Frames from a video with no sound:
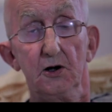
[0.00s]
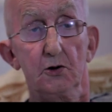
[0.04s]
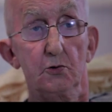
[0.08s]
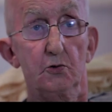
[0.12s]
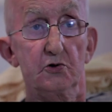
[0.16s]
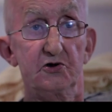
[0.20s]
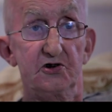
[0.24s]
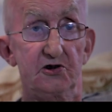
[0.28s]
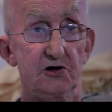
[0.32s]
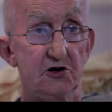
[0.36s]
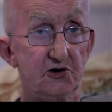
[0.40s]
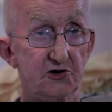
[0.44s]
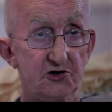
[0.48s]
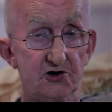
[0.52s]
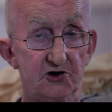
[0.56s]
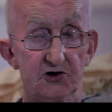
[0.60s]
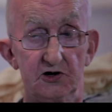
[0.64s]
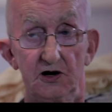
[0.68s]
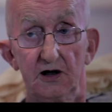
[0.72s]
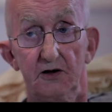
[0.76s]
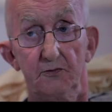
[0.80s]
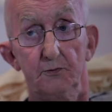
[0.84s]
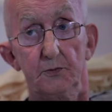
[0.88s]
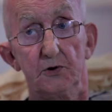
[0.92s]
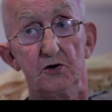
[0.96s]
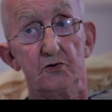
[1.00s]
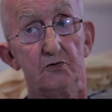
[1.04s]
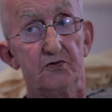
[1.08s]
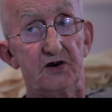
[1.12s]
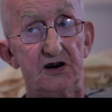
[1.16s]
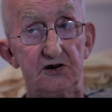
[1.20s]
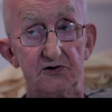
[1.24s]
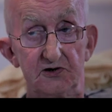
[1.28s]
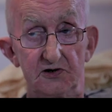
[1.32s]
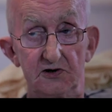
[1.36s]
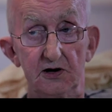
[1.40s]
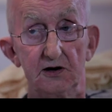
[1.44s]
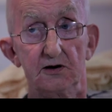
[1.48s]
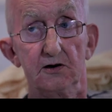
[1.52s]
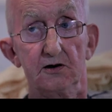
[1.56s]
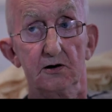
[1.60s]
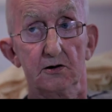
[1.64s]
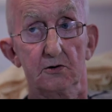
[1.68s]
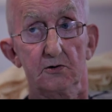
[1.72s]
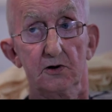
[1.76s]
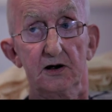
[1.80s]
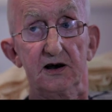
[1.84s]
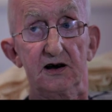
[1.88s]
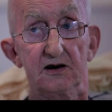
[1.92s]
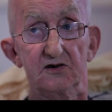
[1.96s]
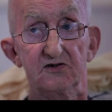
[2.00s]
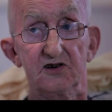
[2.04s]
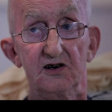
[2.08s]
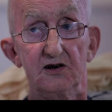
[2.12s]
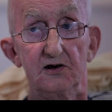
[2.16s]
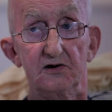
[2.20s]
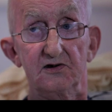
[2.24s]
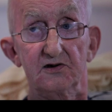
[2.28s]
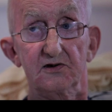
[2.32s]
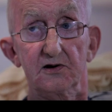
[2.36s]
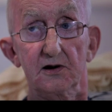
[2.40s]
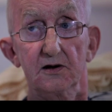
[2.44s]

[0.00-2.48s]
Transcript: was that snuff movies did not exist.